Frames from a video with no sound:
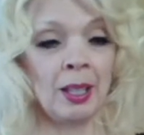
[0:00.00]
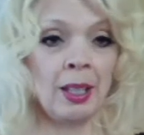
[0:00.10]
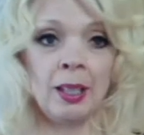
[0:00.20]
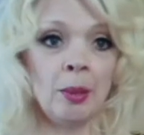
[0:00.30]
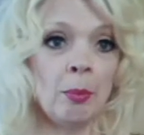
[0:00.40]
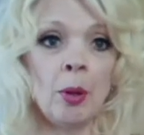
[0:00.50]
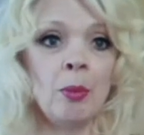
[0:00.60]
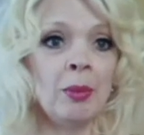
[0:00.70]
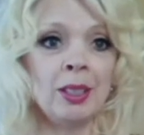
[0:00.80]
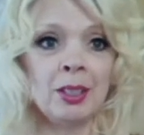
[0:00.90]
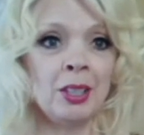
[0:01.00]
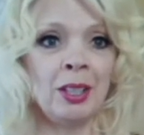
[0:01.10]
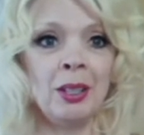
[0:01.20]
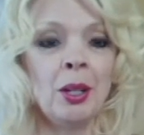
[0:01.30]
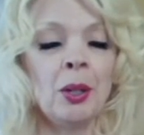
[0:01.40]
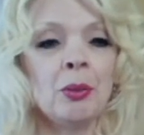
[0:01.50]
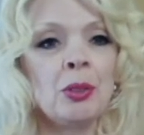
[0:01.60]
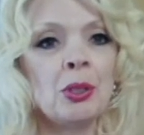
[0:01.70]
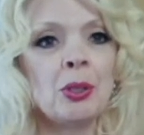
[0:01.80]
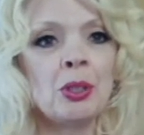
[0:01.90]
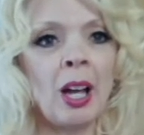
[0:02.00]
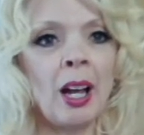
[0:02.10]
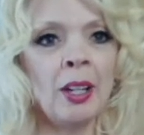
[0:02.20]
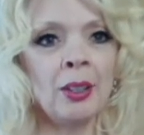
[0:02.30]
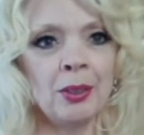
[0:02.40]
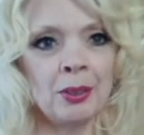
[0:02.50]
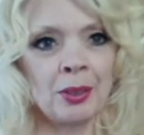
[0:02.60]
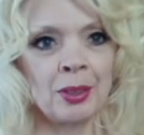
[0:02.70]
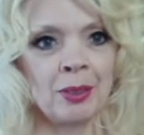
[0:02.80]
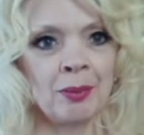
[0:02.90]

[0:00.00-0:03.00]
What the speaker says: at any moment she desires,